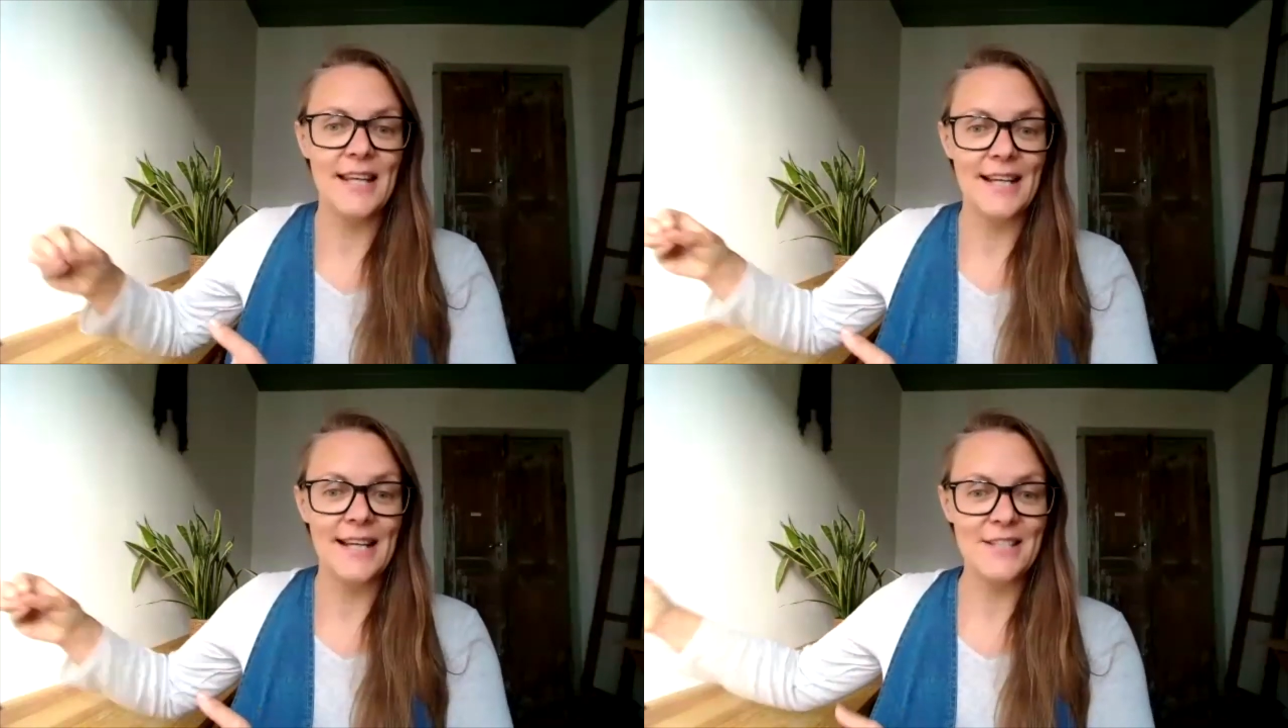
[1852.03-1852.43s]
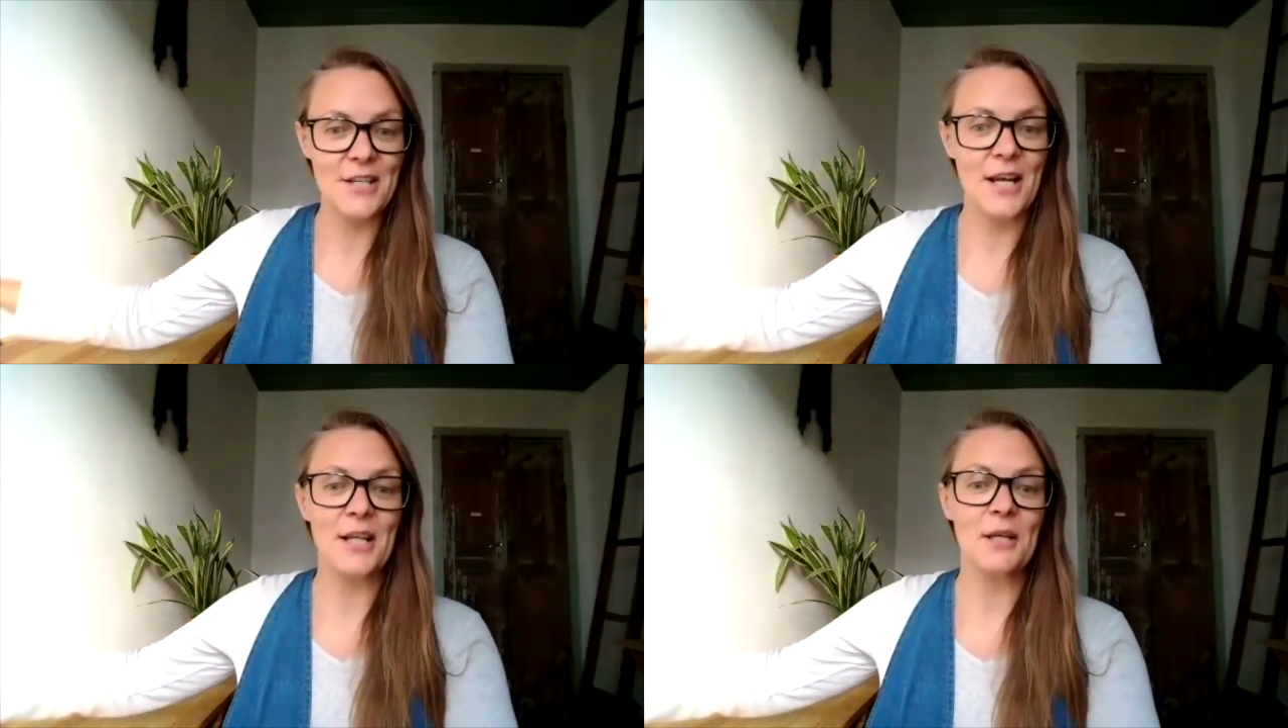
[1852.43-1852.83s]
next
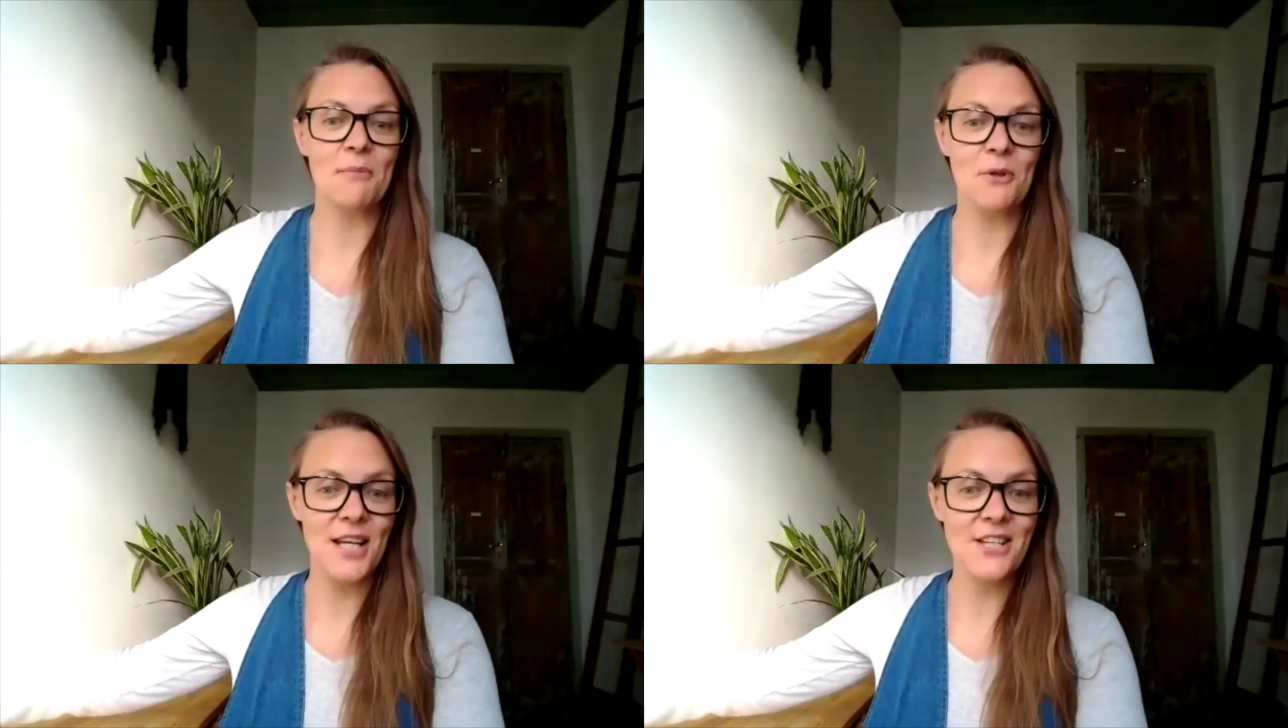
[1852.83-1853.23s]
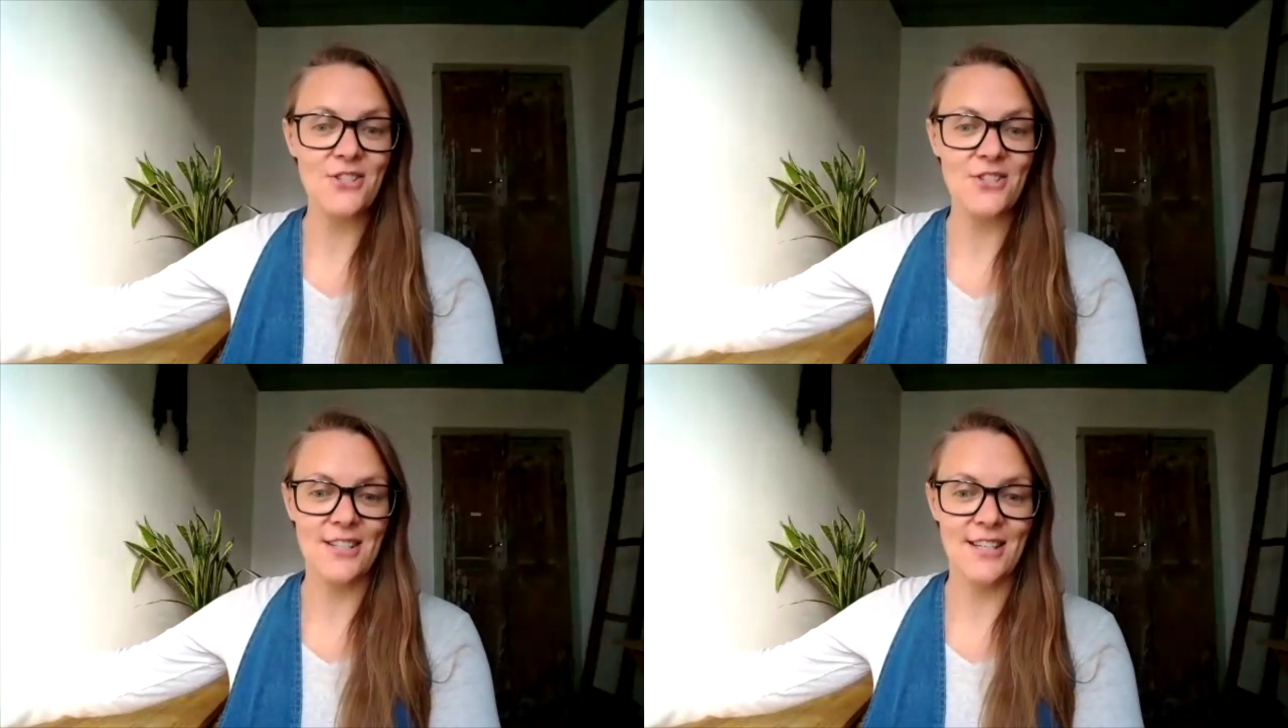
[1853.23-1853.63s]
genetic
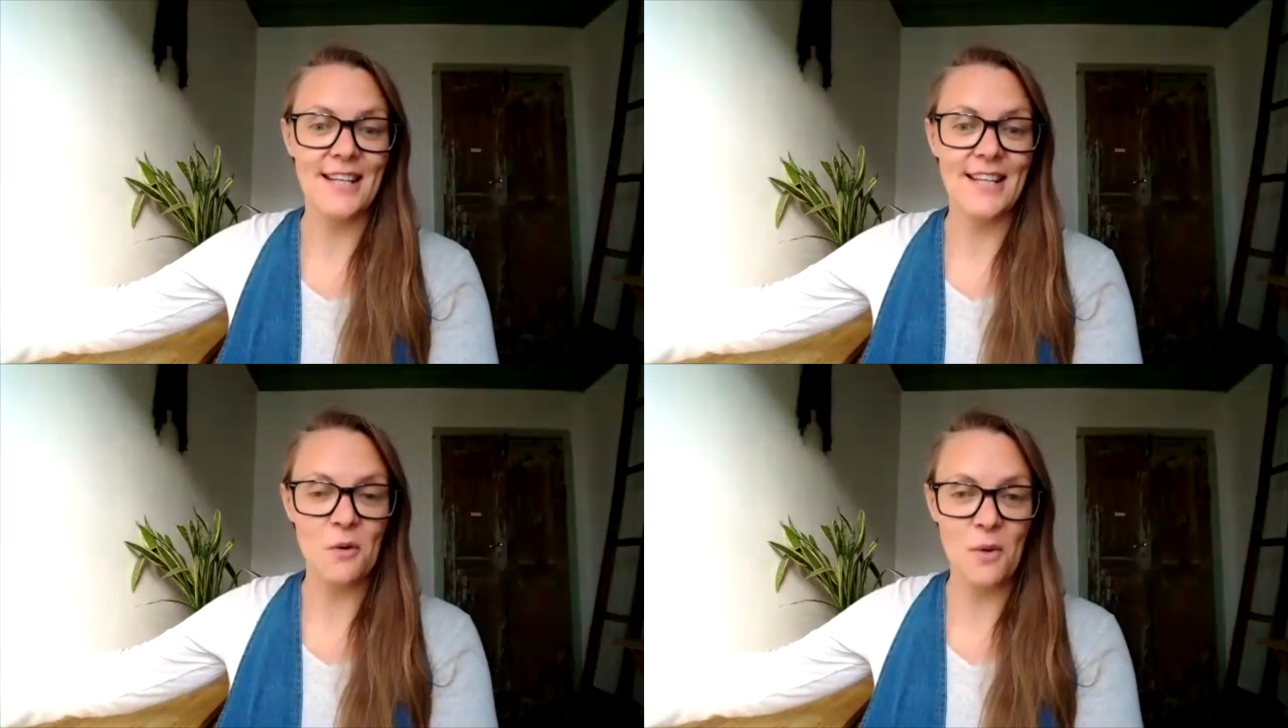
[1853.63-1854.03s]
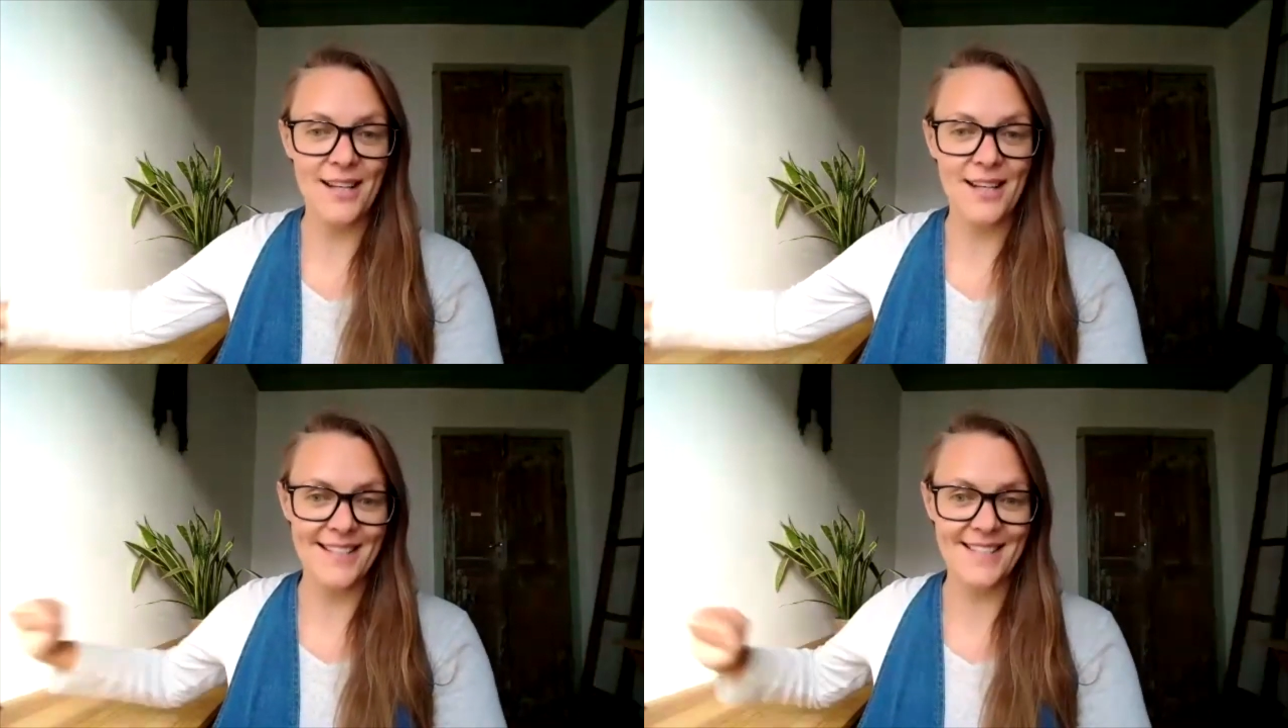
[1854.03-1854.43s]
mutation in the
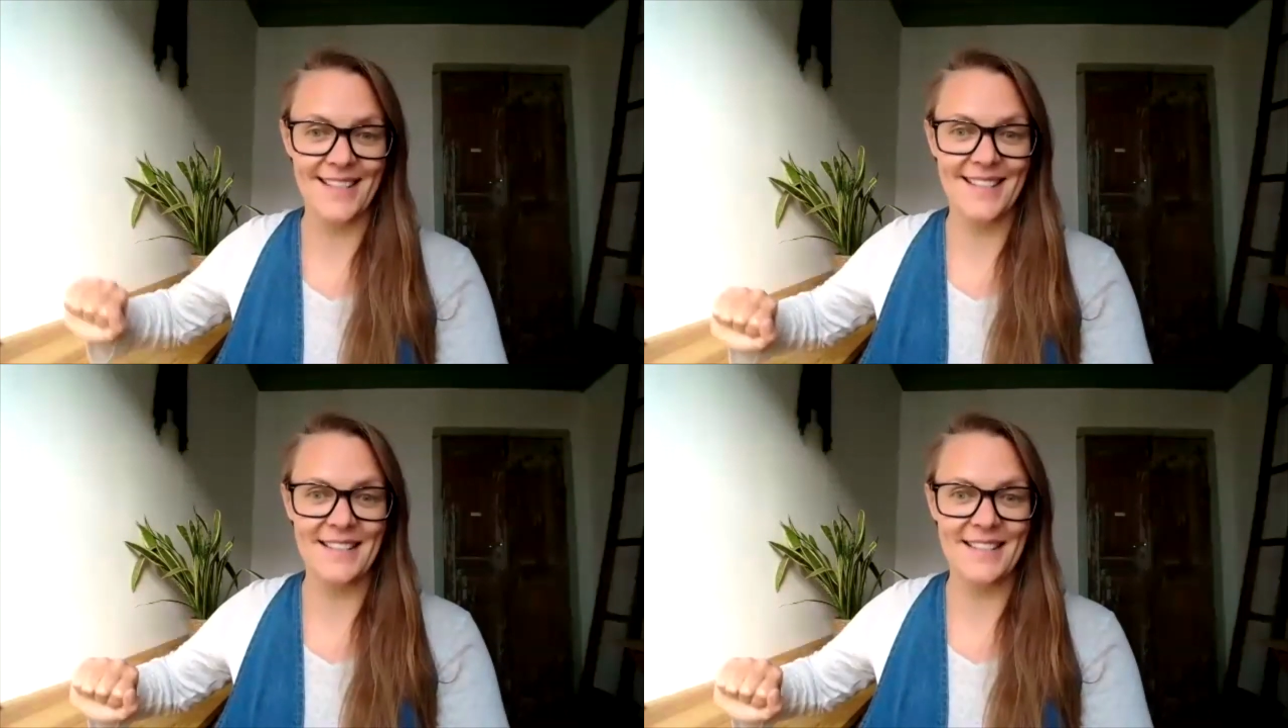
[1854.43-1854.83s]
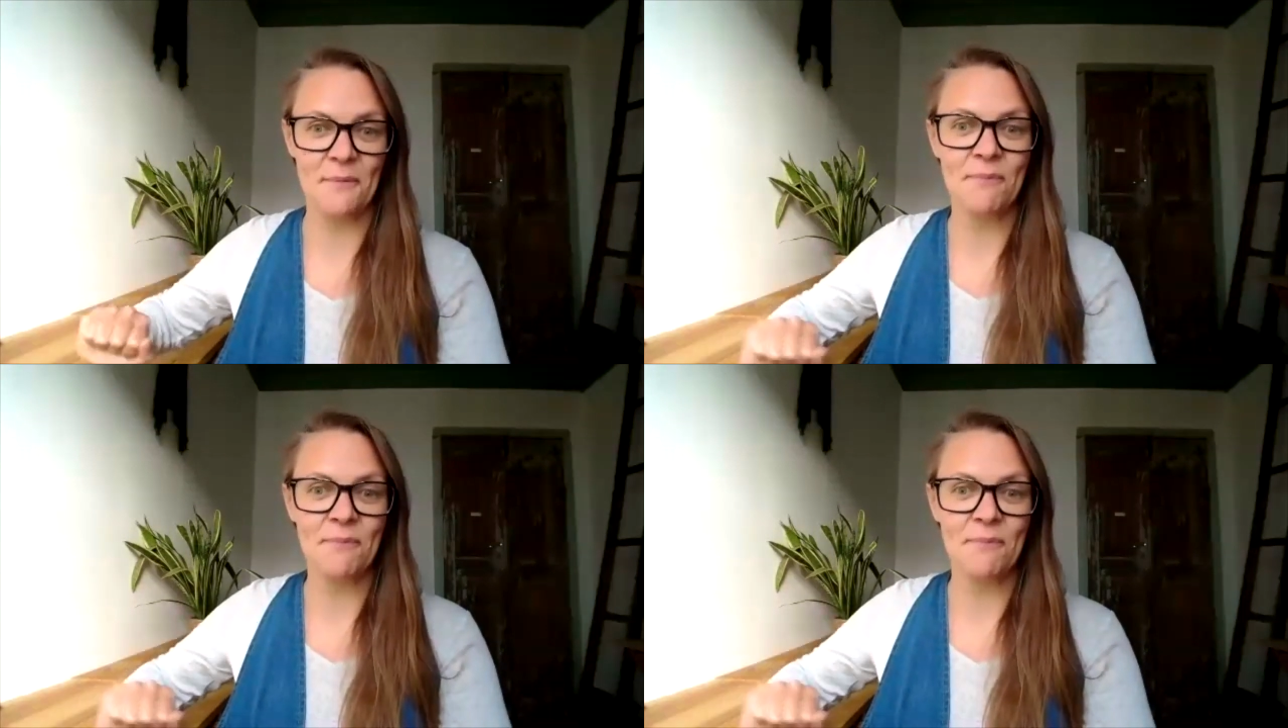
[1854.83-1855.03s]
awareness center.